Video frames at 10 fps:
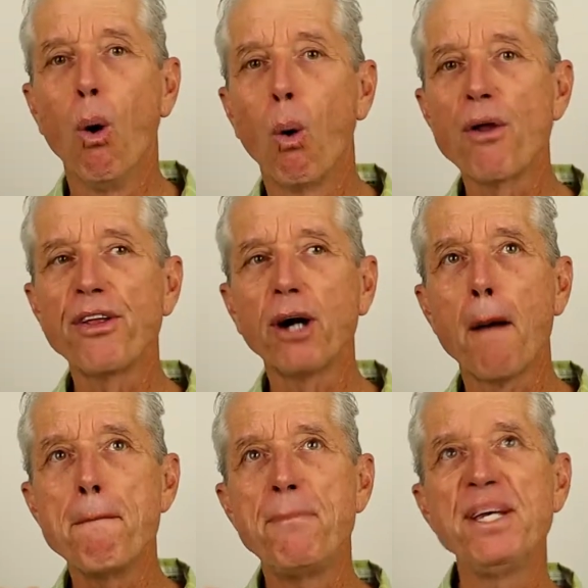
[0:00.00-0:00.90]
or their
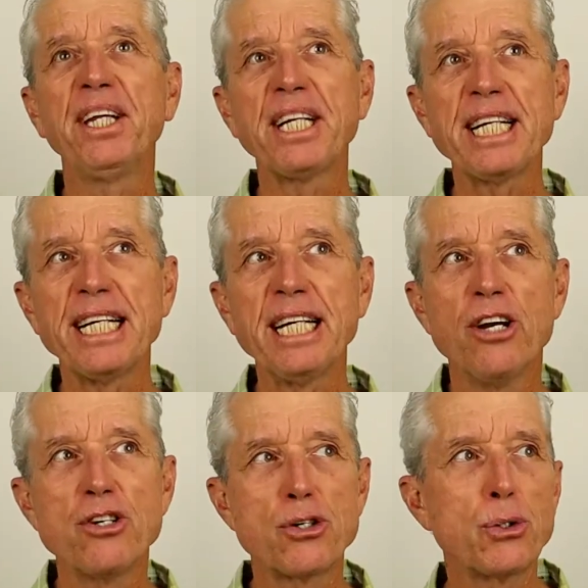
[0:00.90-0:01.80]

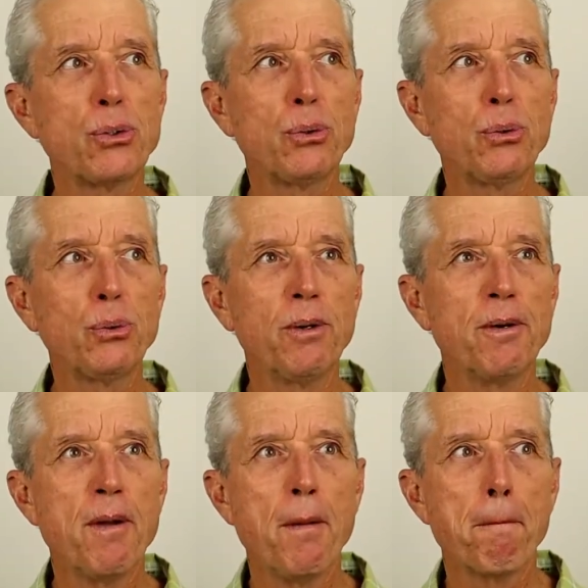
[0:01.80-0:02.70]
ability to